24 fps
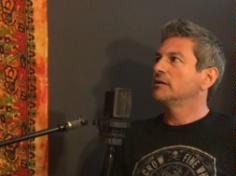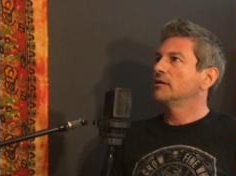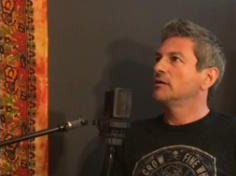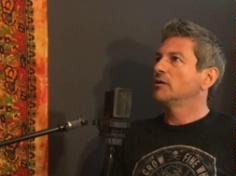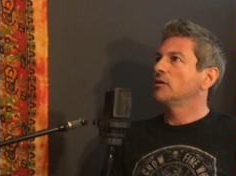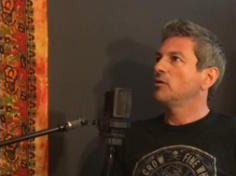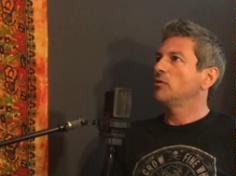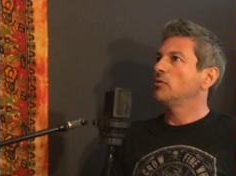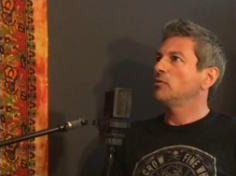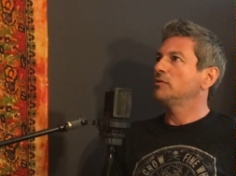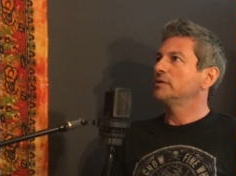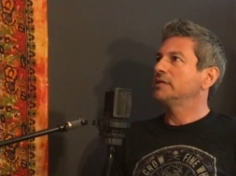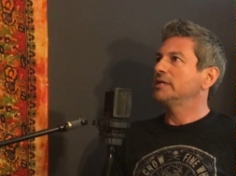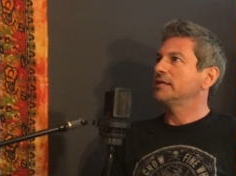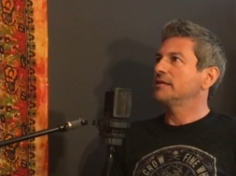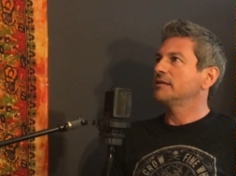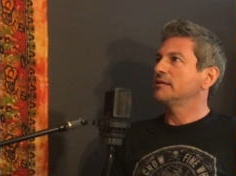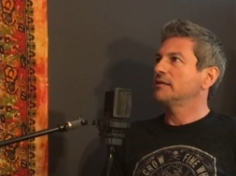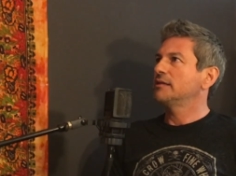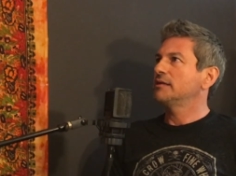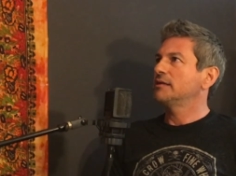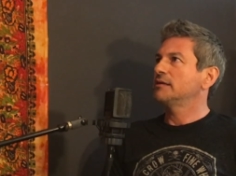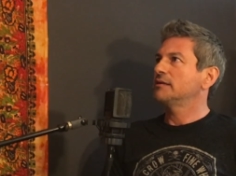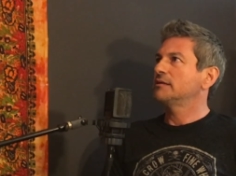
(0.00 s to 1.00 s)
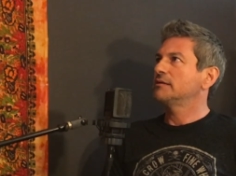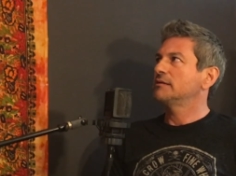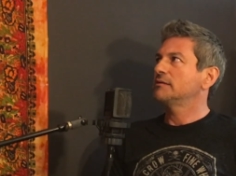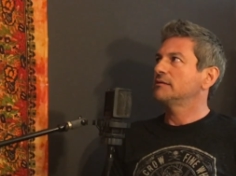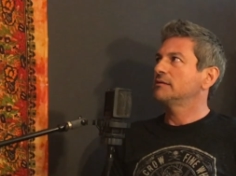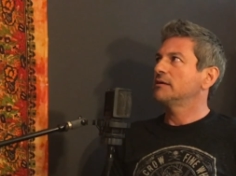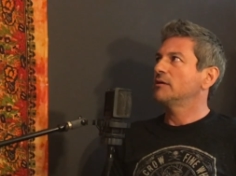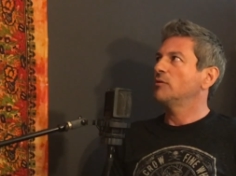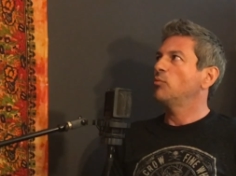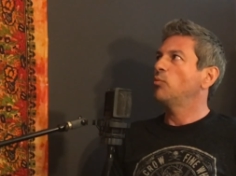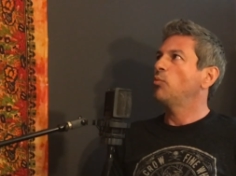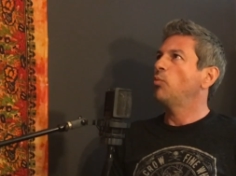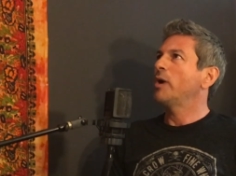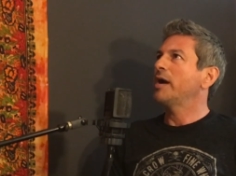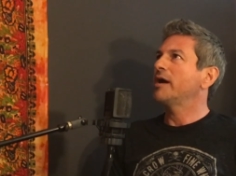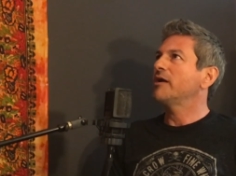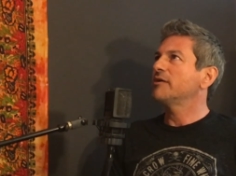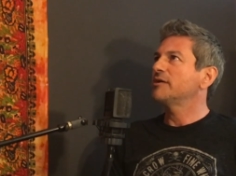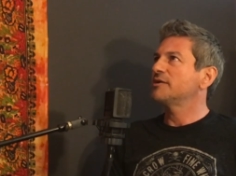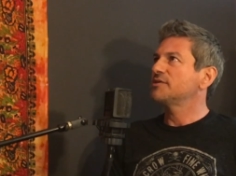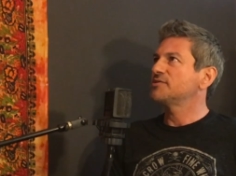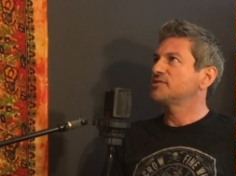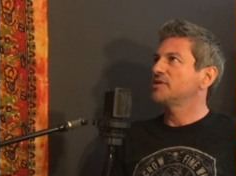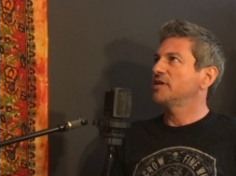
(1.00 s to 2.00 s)
the
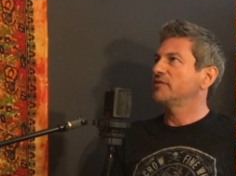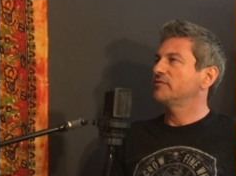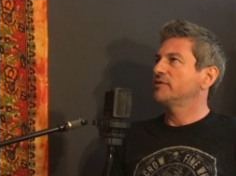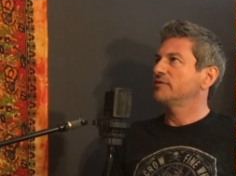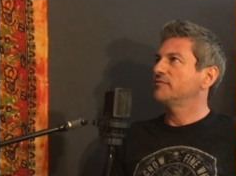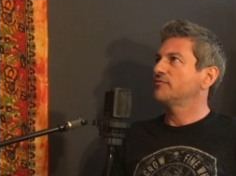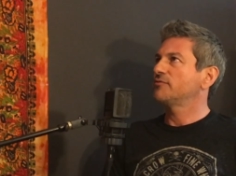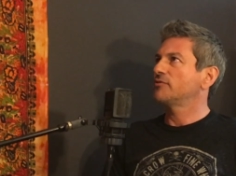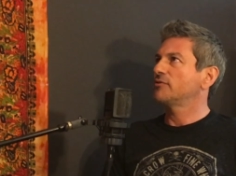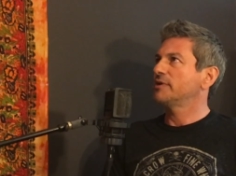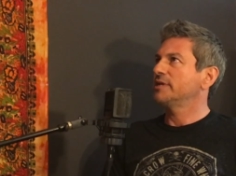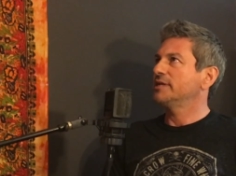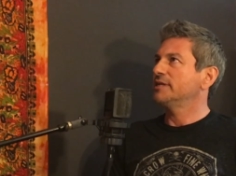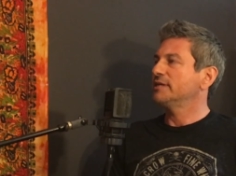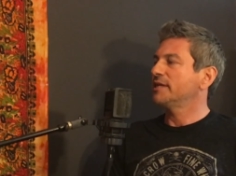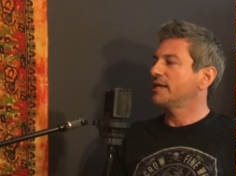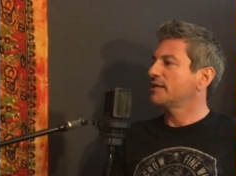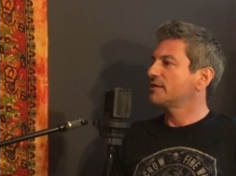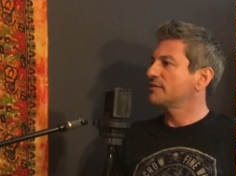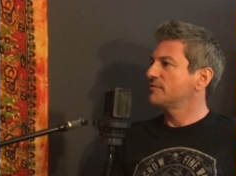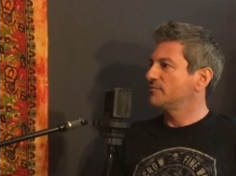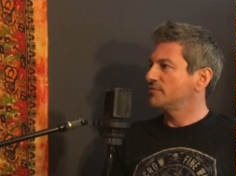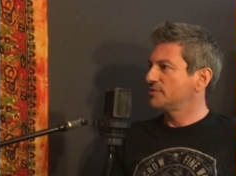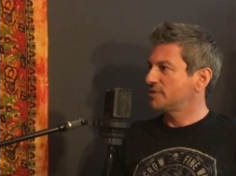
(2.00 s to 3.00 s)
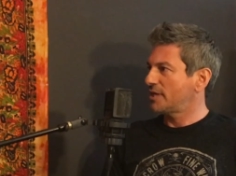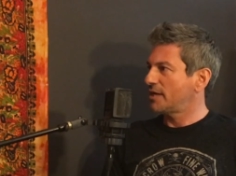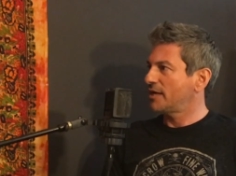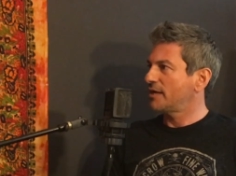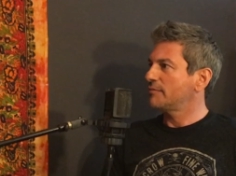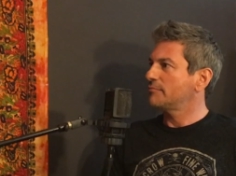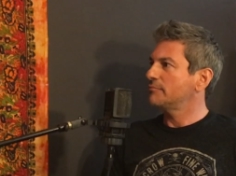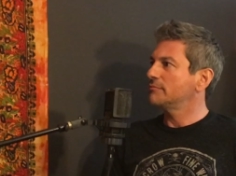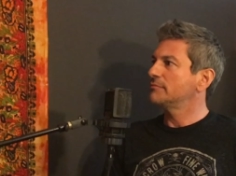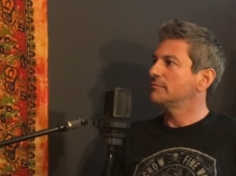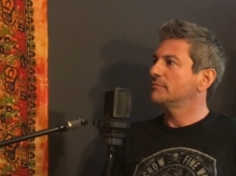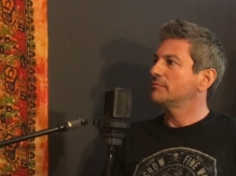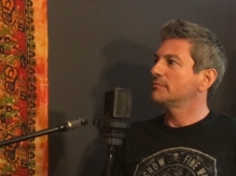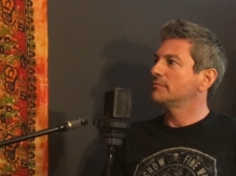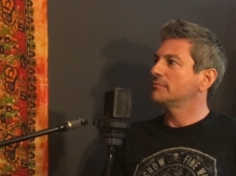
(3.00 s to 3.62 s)
awareness of it for any length of time.